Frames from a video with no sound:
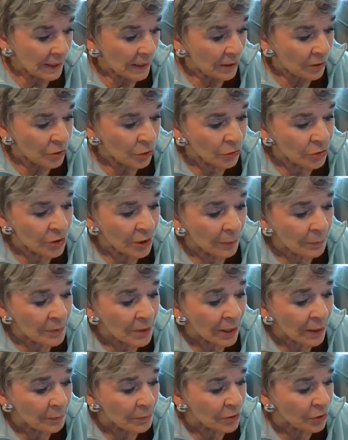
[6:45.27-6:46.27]
So
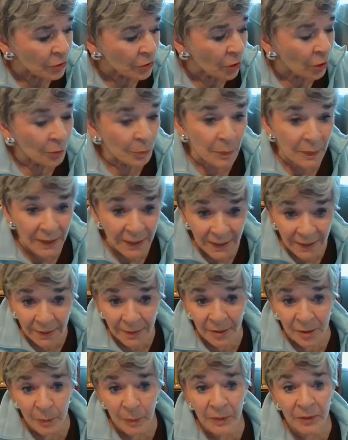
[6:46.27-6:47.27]
sometimes they're called peak
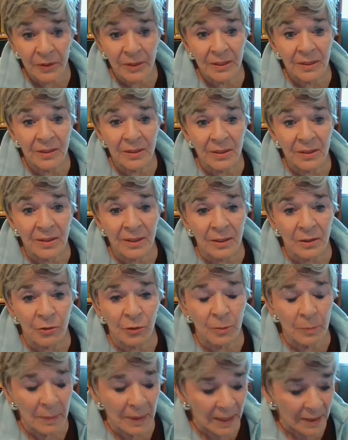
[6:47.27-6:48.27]
experiences. That's
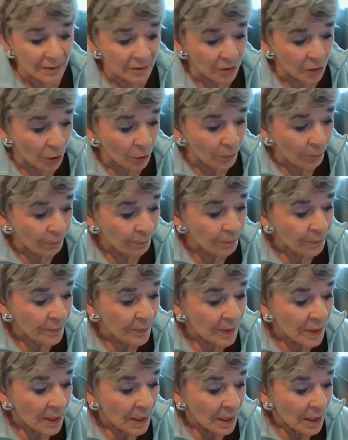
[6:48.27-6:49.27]
from Maslow.
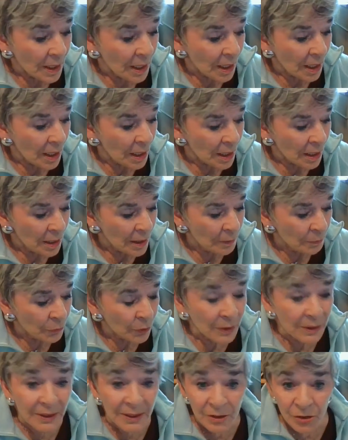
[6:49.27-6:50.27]

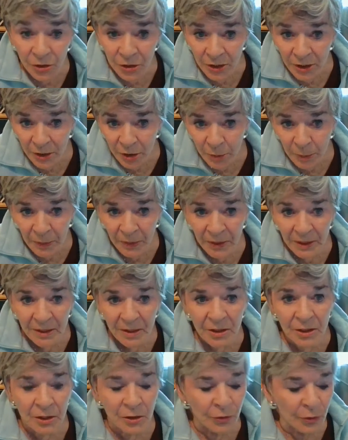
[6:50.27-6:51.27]
Religious
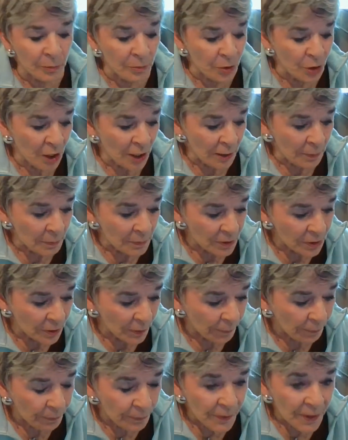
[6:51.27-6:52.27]
experiences from James.
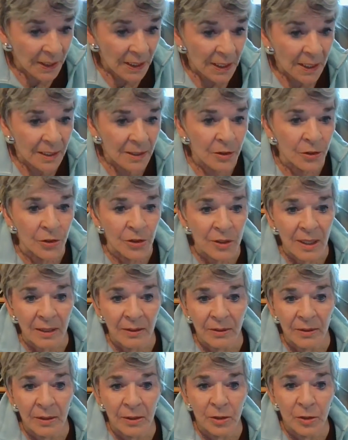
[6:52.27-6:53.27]

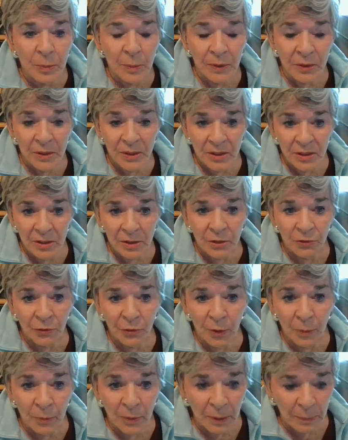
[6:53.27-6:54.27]
Near-death experiences
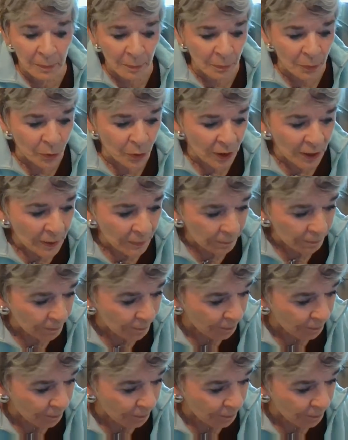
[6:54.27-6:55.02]
from Raymond Moody.